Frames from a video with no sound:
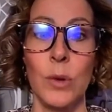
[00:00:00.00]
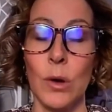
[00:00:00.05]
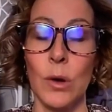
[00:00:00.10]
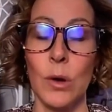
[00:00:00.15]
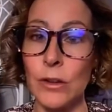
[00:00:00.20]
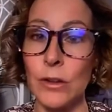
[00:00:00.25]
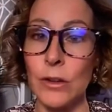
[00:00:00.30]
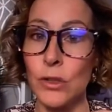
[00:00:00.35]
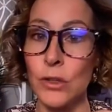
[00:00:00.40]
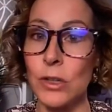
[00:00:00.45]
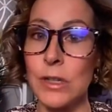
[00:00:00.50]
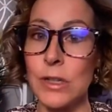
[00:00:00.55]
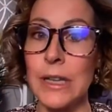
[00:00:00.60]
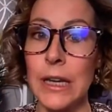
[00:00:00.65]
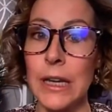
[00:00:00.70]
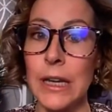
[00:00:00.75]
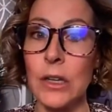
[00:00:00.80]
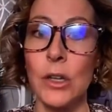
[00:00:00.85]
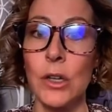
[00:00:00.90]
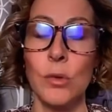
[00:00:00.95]
We don't
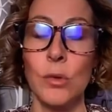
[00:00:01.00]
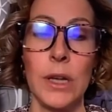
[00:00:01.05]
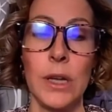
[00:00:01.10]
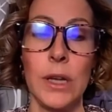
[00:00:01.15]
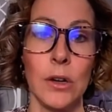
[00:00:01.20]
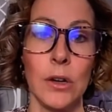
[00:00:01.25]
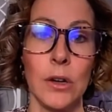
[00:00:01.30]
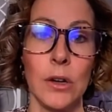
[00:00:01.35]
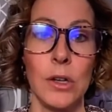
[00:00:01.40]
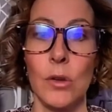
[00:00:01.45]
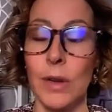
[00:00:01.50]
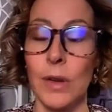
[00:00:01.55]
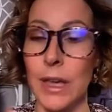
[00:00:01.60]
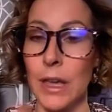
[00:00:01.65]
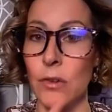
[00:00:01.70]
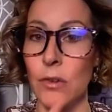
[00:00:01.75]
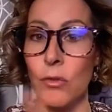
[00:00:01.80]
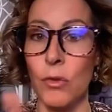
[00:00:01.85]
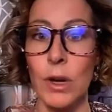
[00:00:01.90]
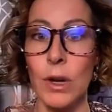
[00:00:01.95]
entertain you here. You
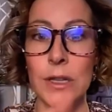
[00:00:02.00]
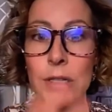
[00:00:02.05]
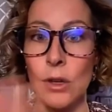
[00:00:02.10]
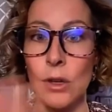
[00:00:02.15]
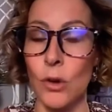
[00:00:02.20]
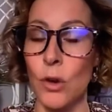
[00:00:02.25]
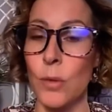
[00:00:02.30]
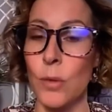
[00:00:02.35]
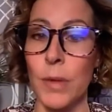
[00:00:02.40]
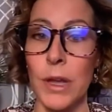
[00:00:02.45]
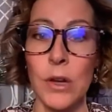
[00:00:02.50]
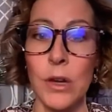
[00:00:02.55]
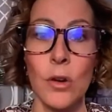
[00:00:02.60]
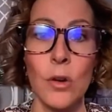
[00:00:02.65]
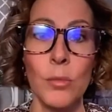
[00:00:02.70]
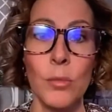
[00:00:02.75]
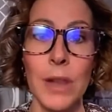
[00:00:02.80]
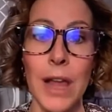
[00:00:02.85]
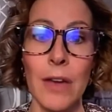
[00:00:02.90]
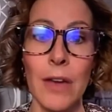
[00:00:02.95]
don't get a voice here. Go make
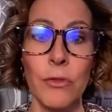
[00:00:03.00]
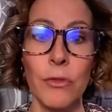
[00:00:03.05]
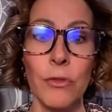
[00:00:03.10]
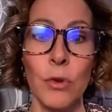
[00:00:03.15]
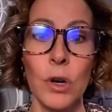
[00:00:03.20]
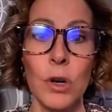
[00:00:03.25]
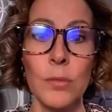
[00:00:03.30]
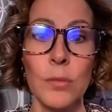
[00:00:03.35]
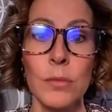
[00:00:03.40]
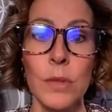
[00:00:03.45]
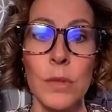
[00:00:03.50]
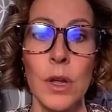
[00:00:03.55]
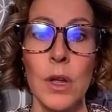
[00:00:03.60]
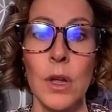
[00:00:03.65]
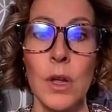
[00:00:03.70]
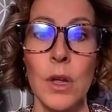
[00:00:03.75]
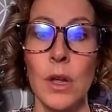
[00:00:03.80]
your own platform.